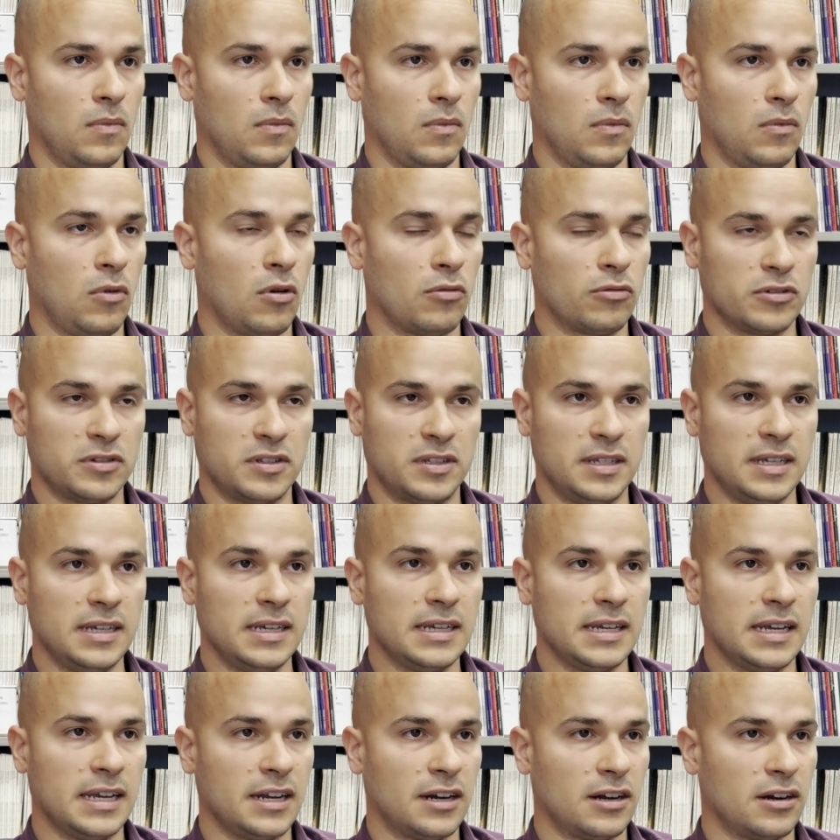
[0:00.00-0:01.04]
what we're
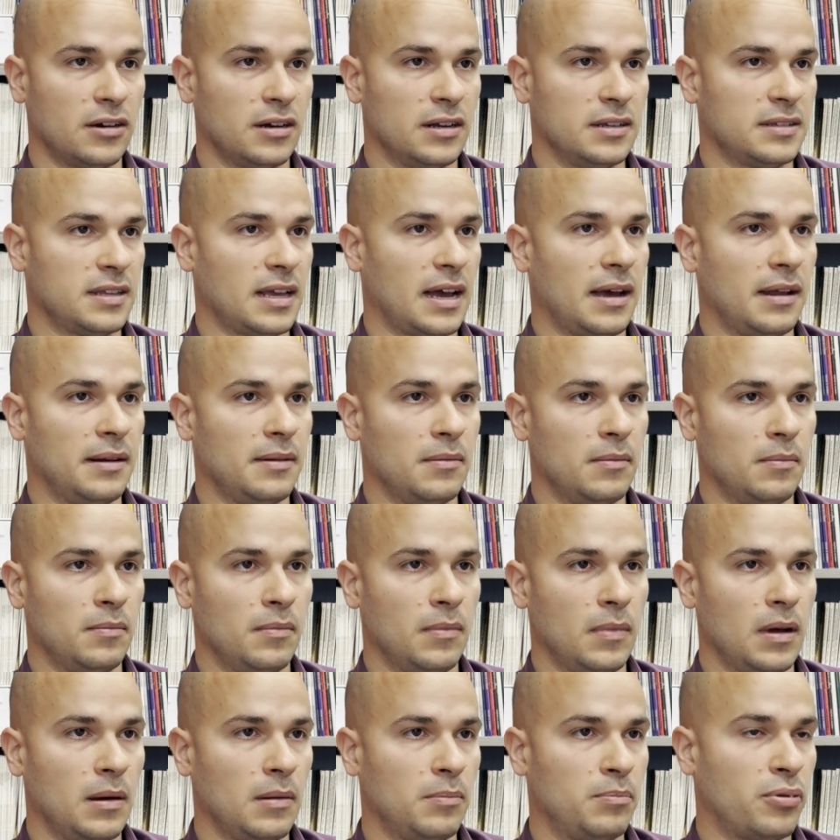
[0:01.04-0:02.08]
seeing here is that
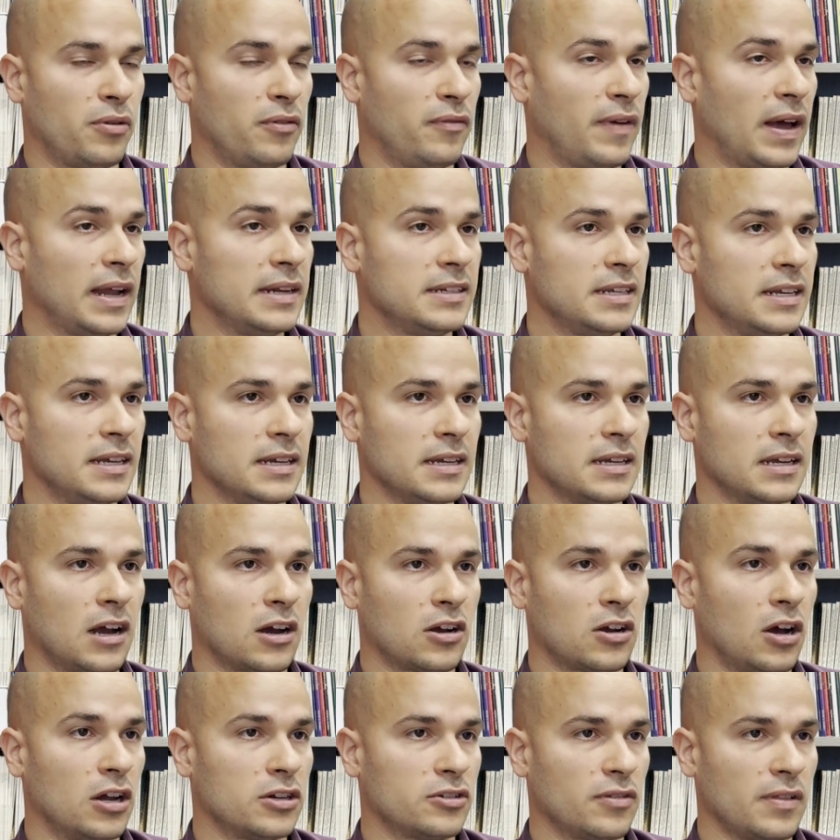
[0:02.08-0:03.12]
preventing a
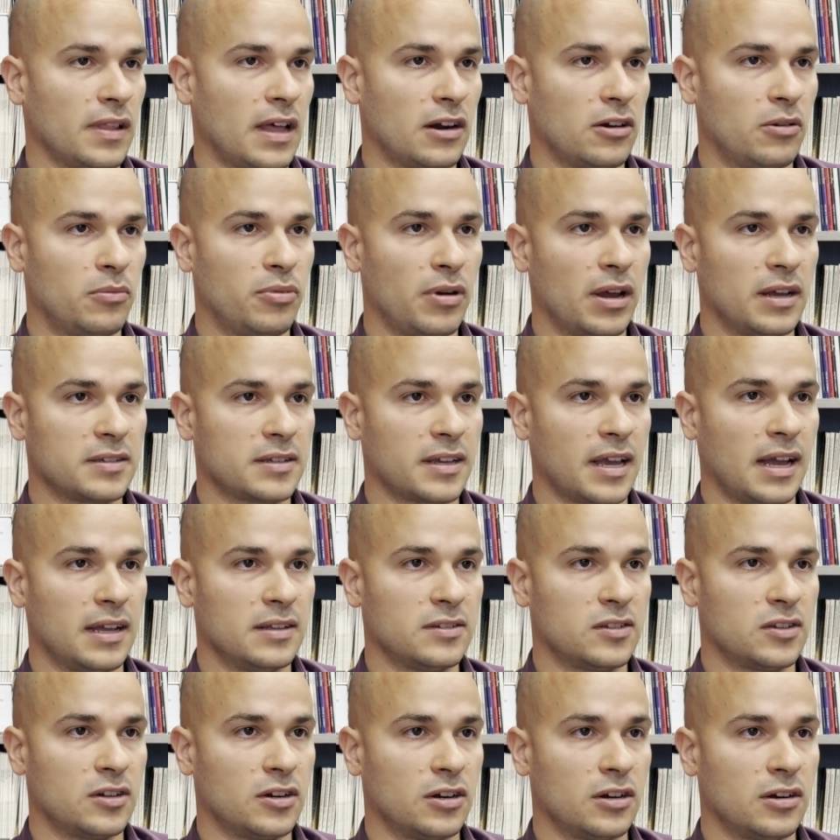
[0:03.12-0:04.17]
contralateral breast
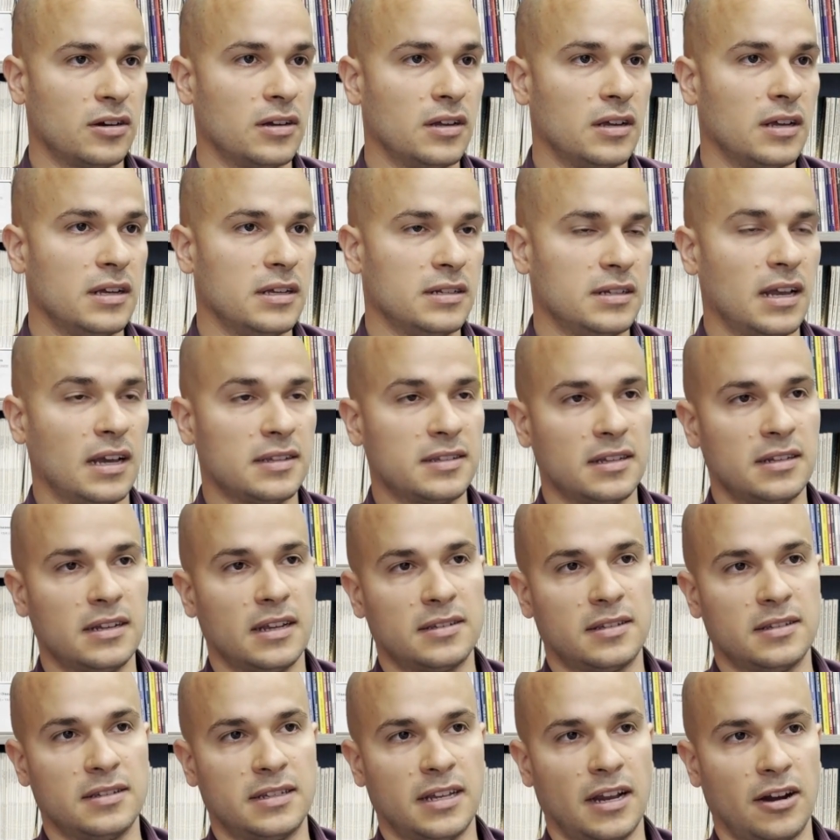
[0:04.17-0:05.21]
cancer doesn't
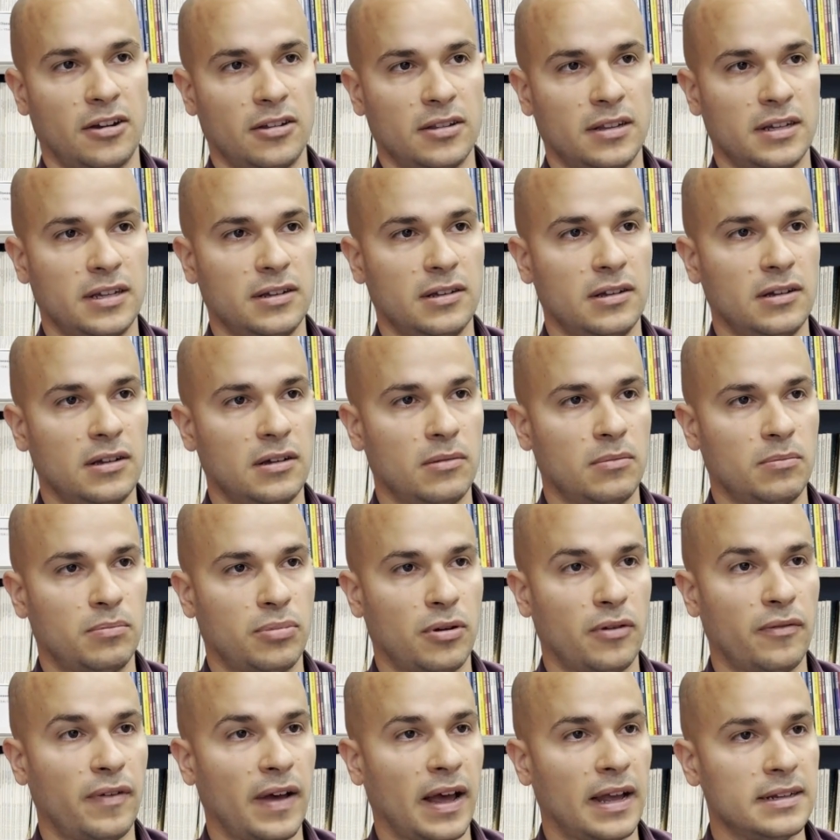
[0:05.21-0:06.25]
necessarily
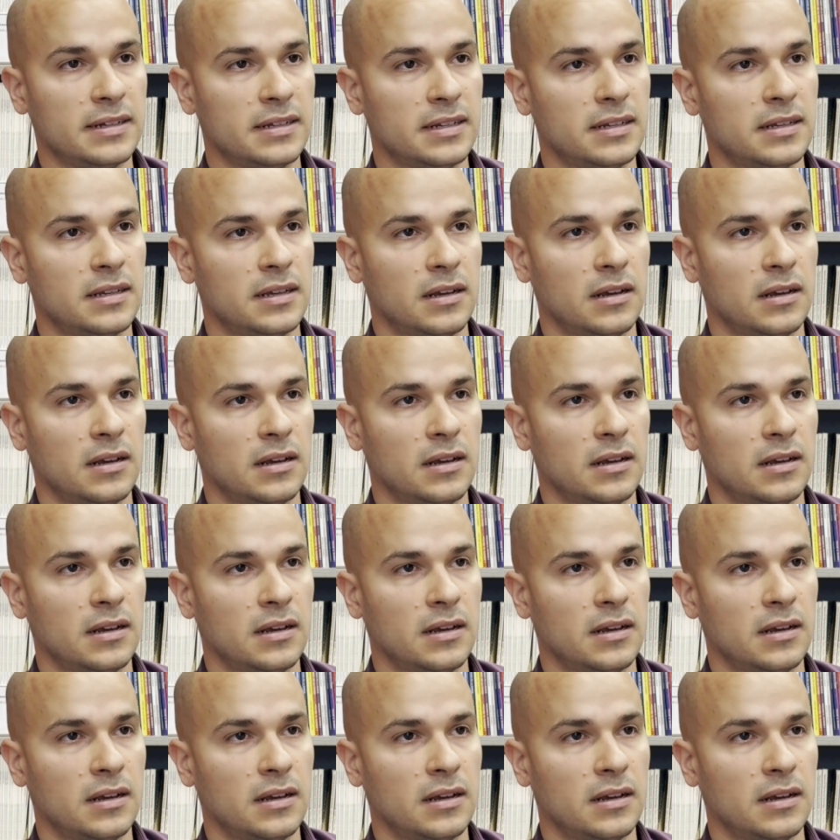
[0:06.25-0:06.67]
prevent